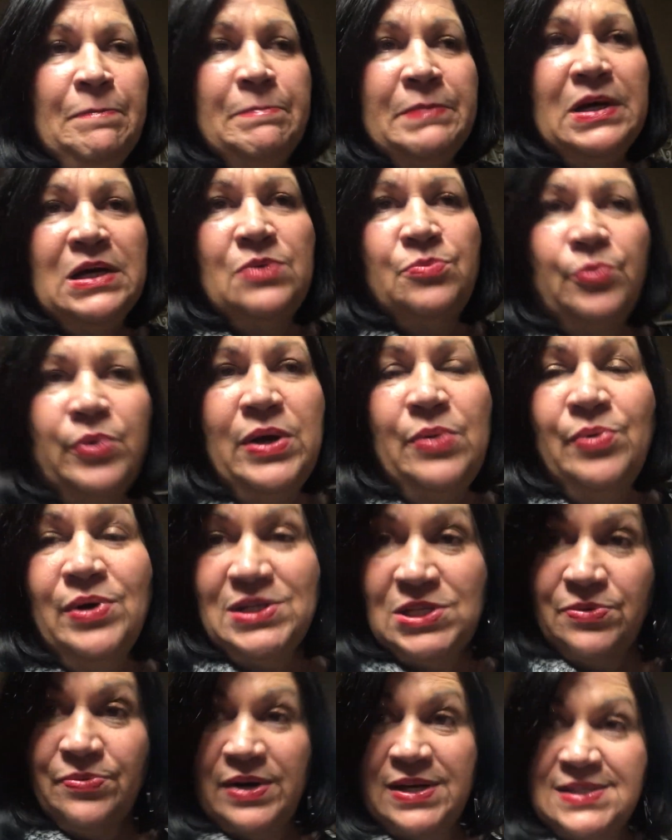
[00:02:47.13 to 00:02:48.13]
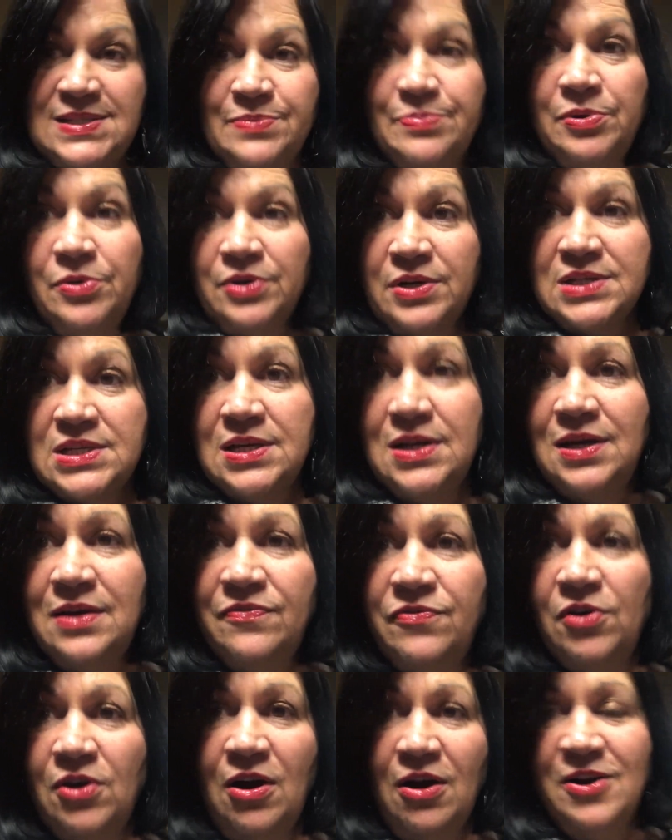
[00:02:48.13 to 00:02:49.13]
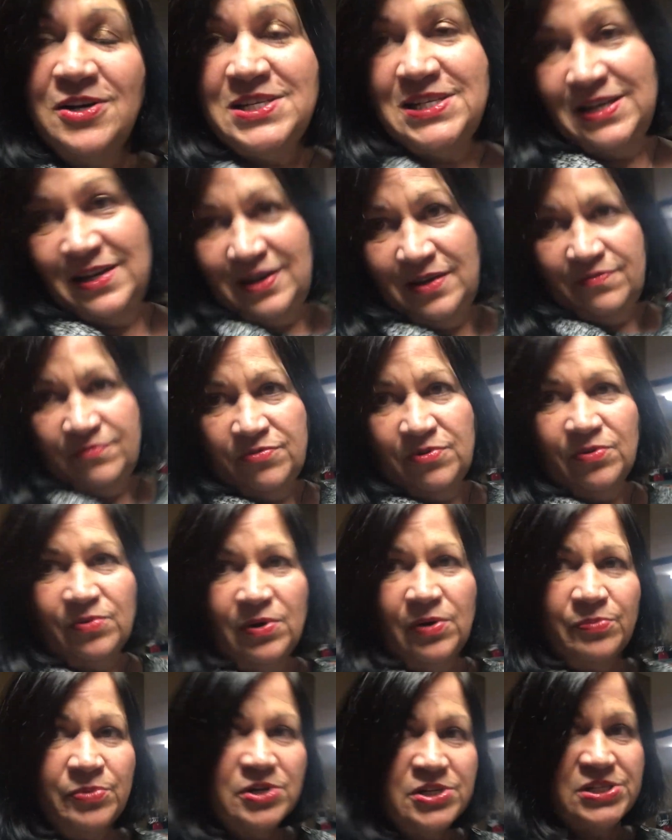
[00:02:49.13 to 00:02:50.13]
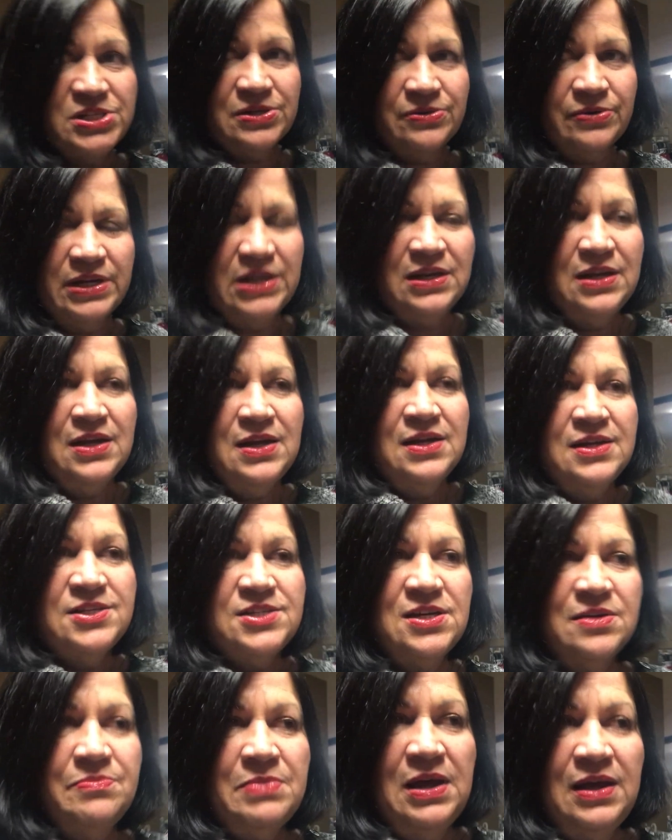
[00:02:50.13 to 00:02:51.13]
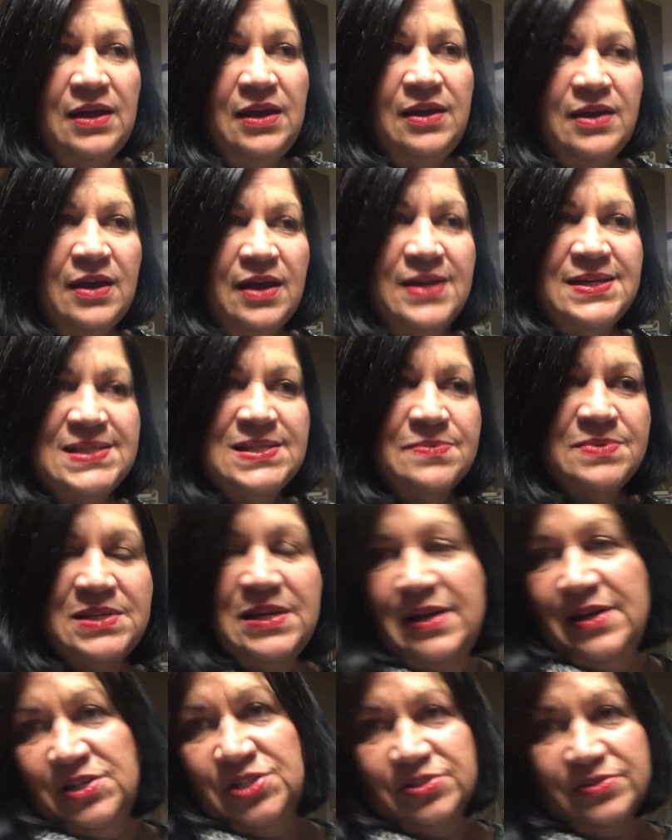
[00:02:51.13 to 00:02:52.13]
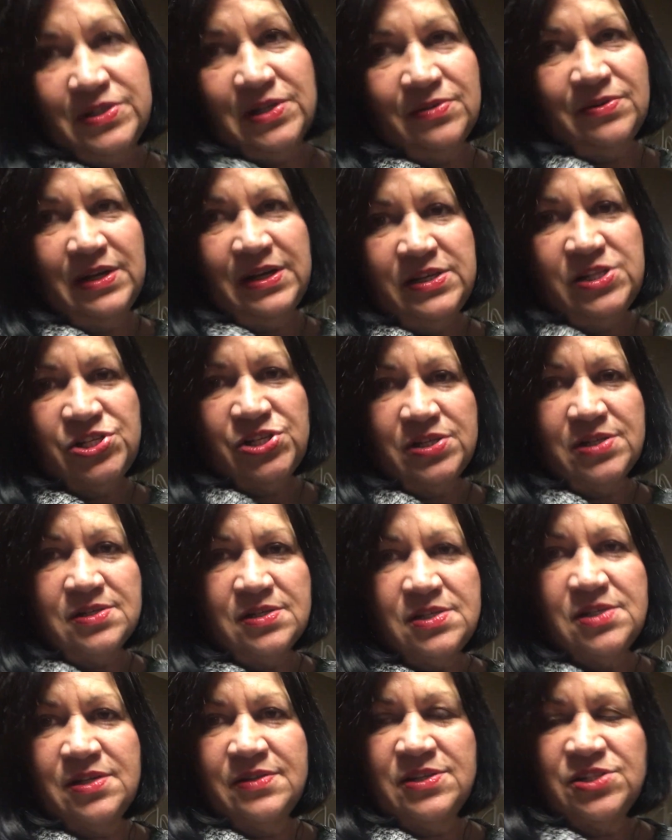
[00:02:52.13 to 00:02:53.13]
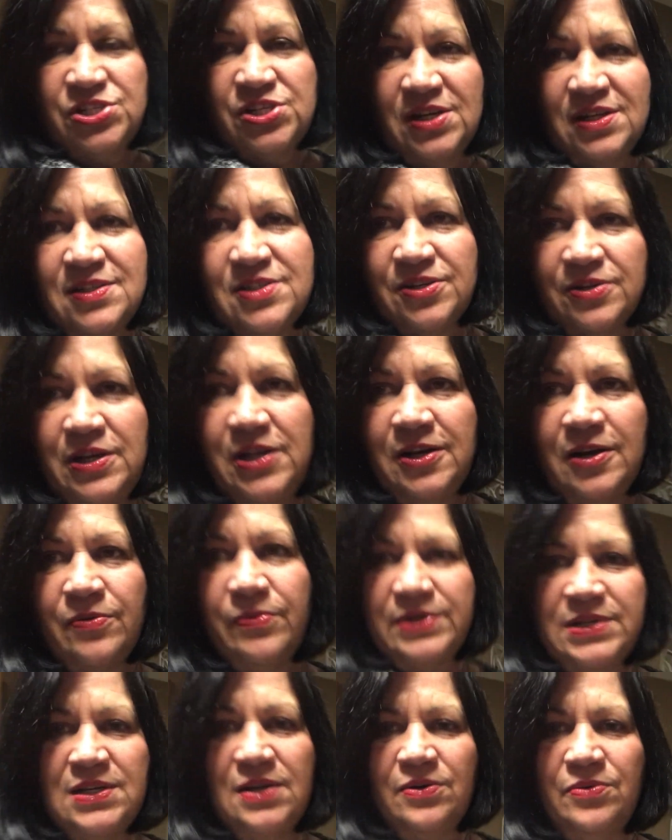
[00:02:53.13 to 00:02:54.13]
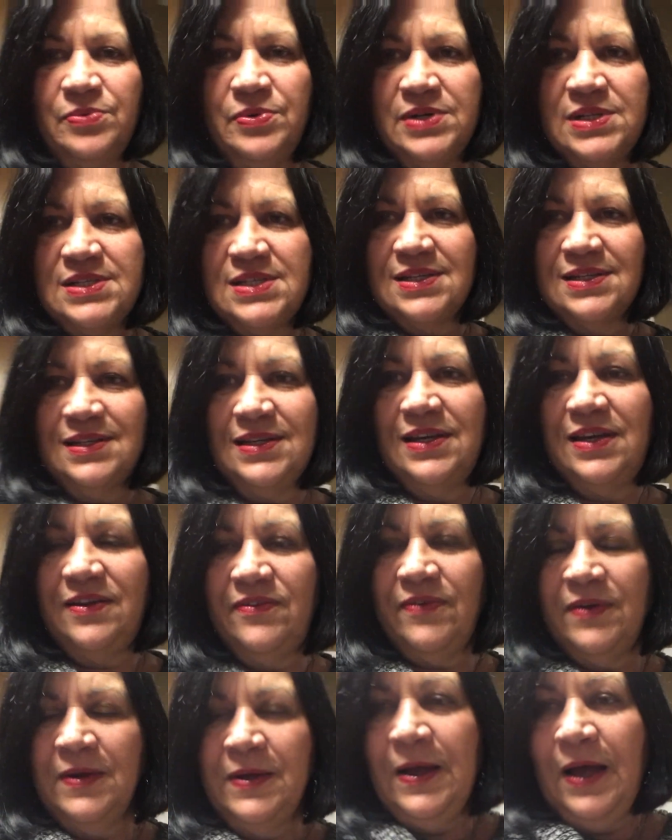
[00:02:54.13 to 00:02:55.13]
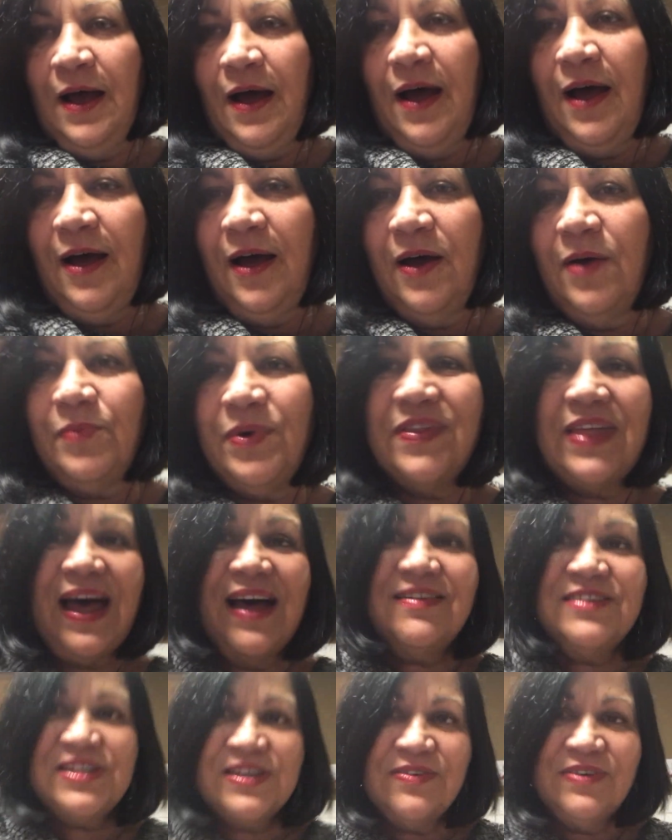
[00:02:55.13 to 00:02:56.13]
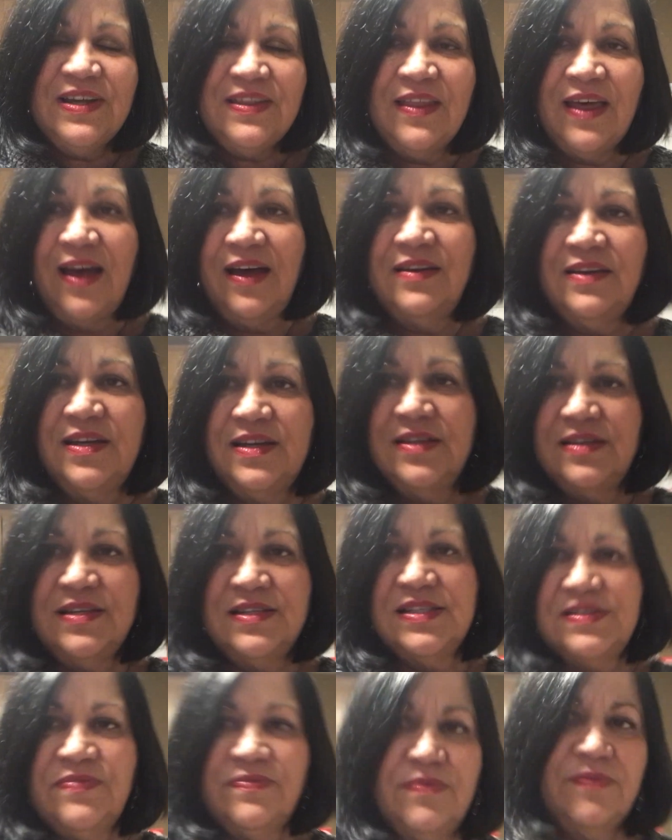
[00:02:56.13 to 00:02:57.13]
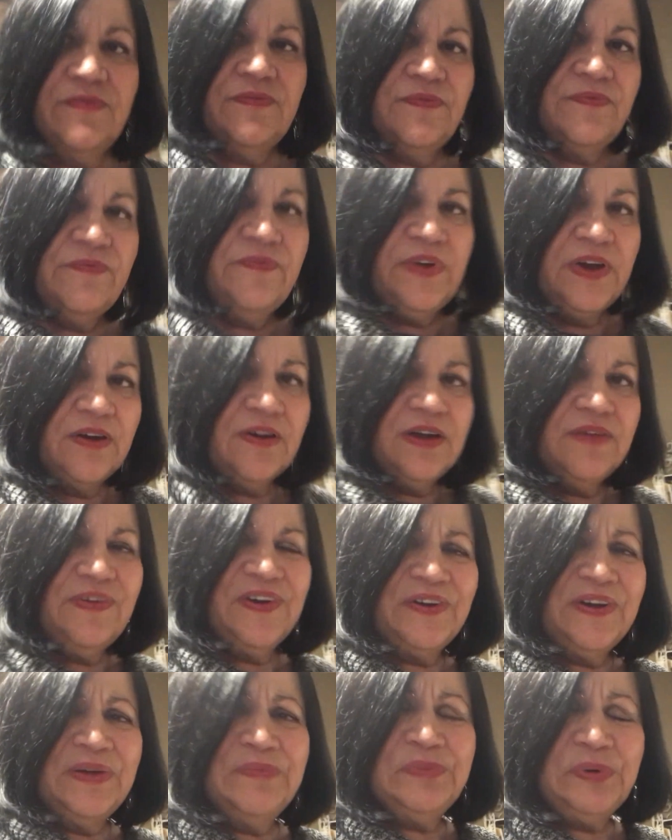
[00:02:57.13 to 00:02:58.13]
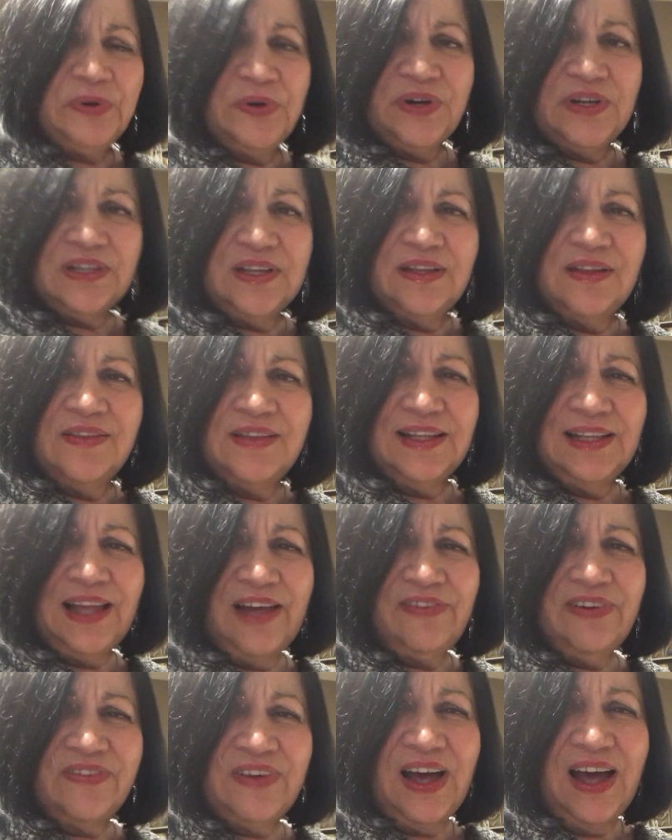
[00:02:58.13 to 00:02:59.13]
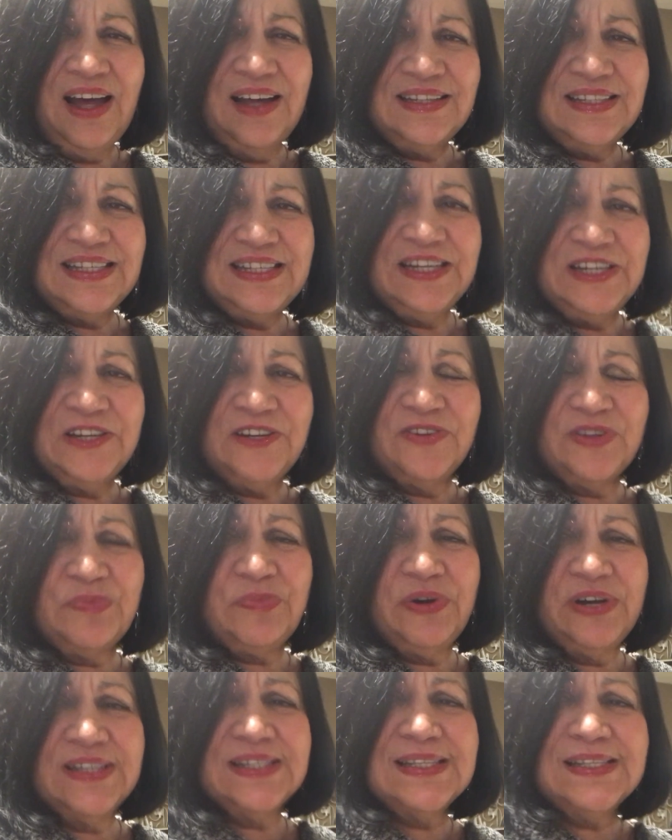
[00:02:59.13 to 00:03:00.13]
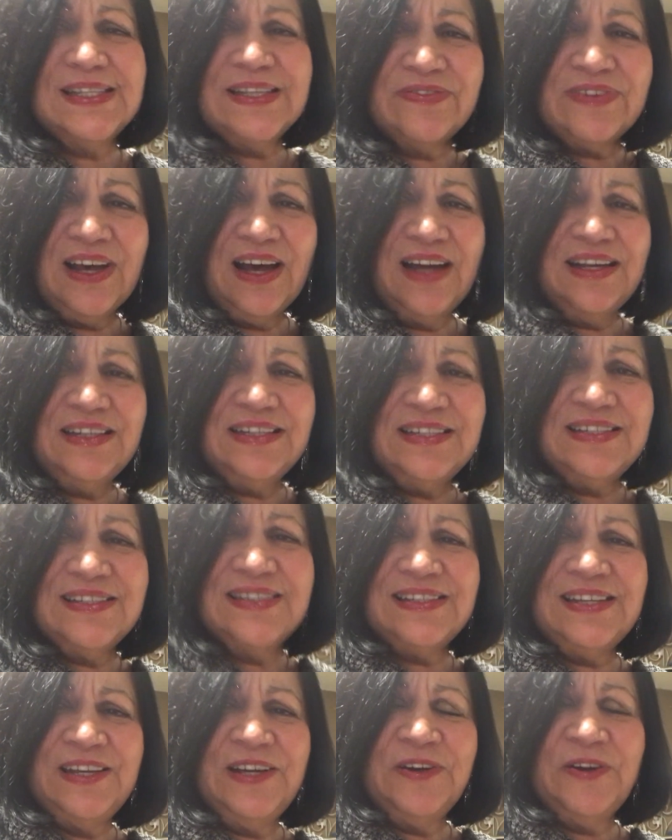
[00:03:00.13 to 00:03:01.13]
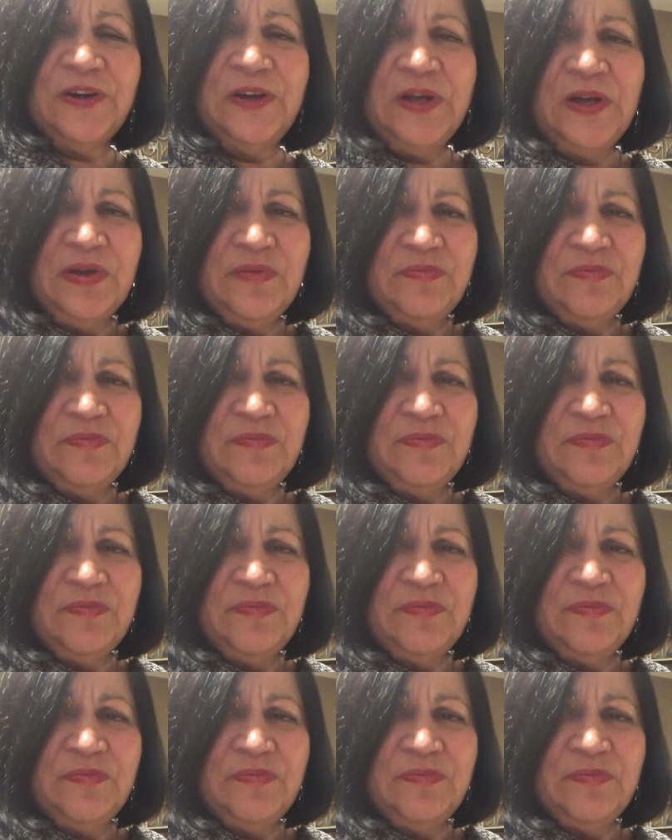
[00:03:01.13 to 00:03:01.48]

But we want to raise support for our team, for what we're doing, to make a substantial donation to the shelter here. We don't want to leave without doing that. It is very, very important. The love of God's here. The presence of God is here.